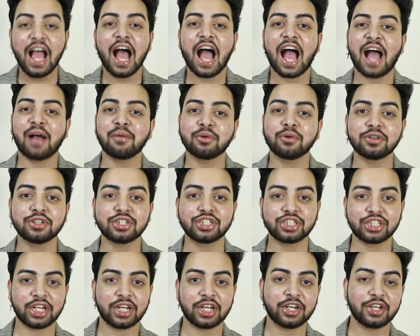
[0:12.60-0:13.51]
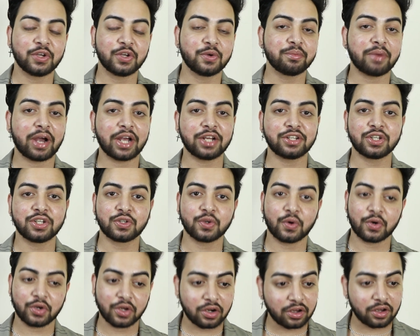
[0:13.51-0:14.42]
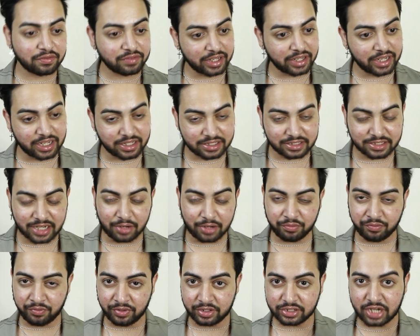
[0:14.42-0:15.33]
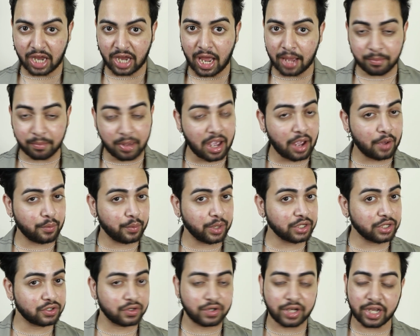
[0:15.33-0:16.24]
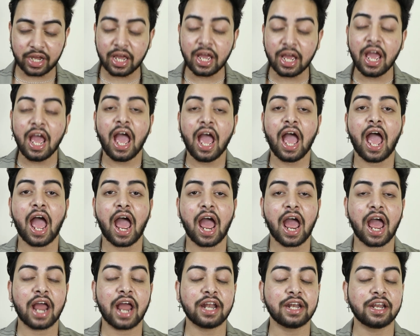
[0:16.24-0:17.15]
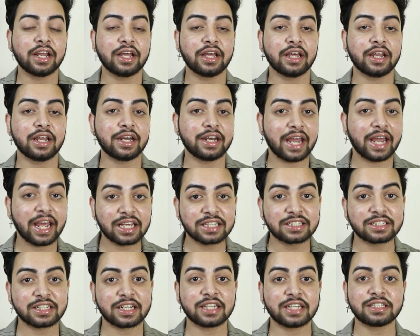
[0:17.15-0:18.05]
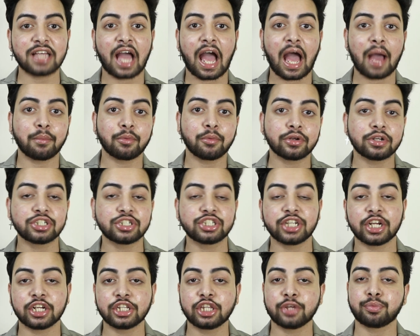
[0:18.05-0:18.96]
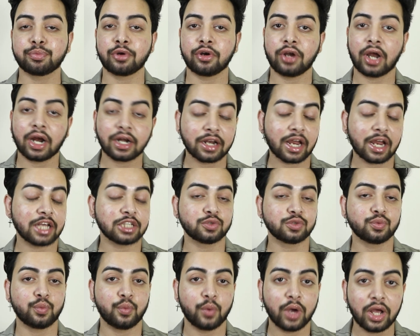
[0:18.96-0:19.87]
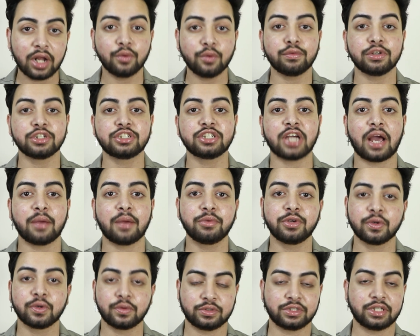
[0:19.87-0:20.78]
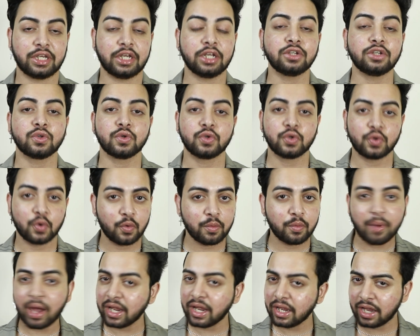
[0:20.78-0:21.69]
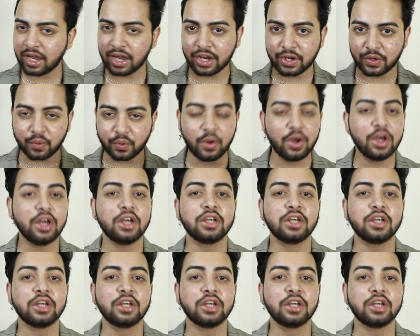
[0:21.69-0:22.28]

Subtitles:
I'm gonna share you my tutorial of the hairstyle which I'm having today, and next is I'm gonna share the product as well which I'm using to do my hairdo.